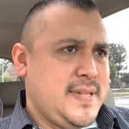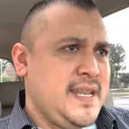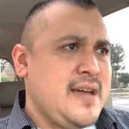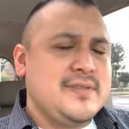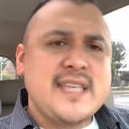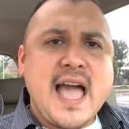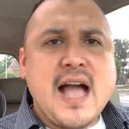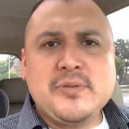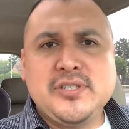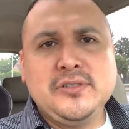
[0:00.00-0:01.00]
And I was
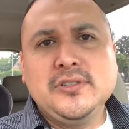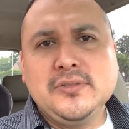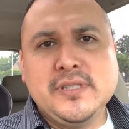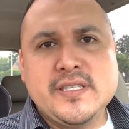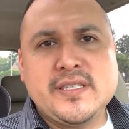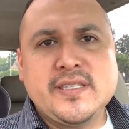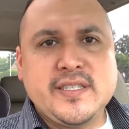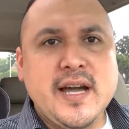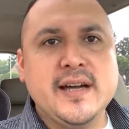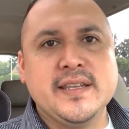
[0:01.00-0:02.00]
absolutely
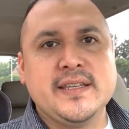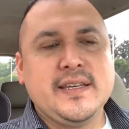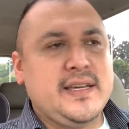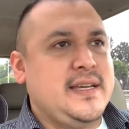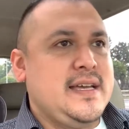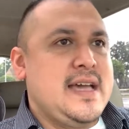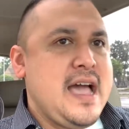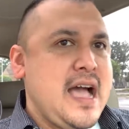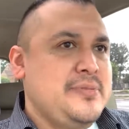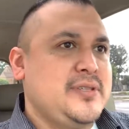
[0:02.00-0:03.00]
stunned,
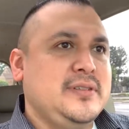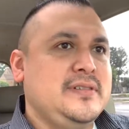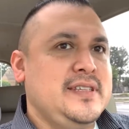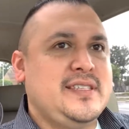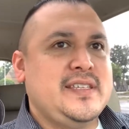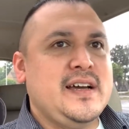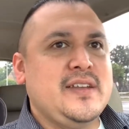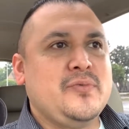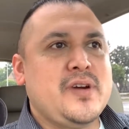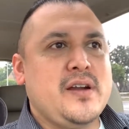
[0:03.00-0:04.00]
absolutely
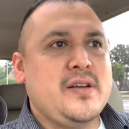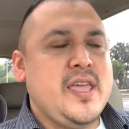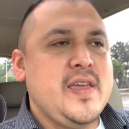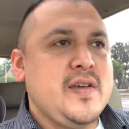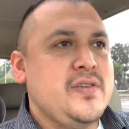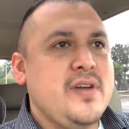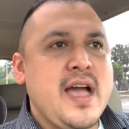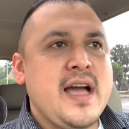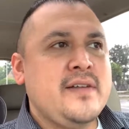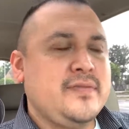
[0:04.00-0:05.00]
stunned. Where here you
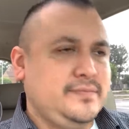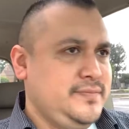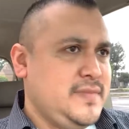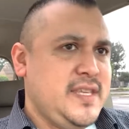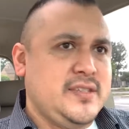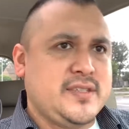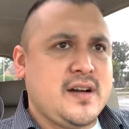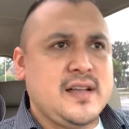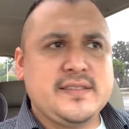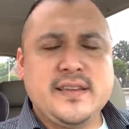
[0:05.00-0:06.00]
have these
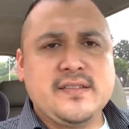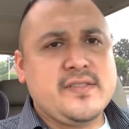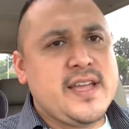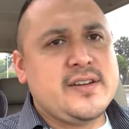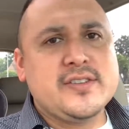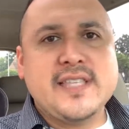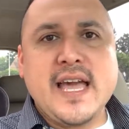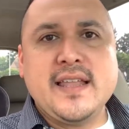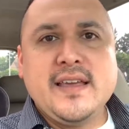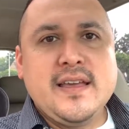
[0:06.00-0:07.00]
content creators
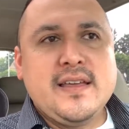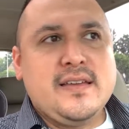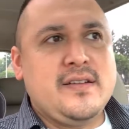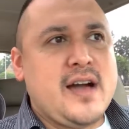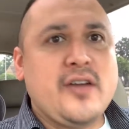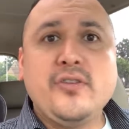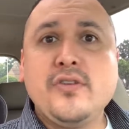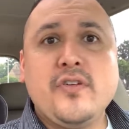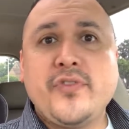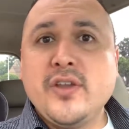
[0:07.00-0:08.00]
that you know i don't
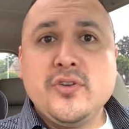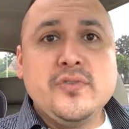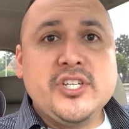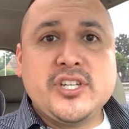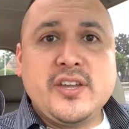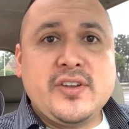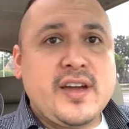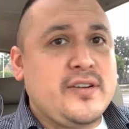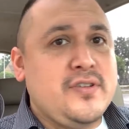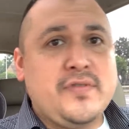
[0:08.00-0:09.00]
know if they knew each other
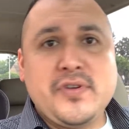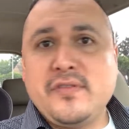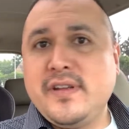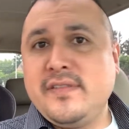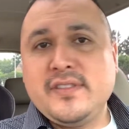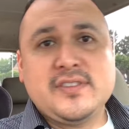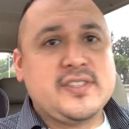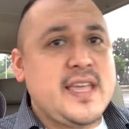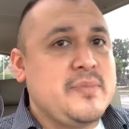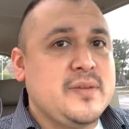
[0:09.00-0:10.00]
i don't know if they were in the
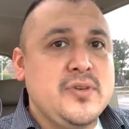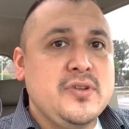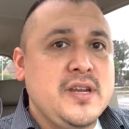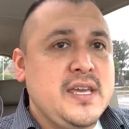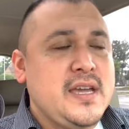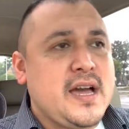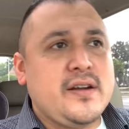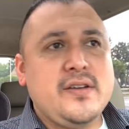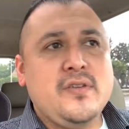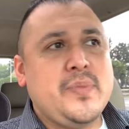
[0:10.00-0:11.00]
same community i
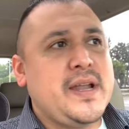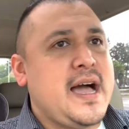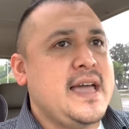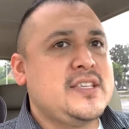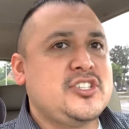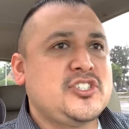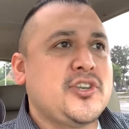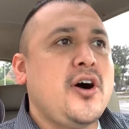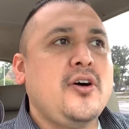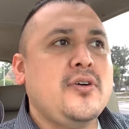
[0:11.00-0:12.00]
don't know but i
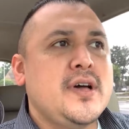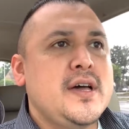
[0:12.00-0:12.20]
saw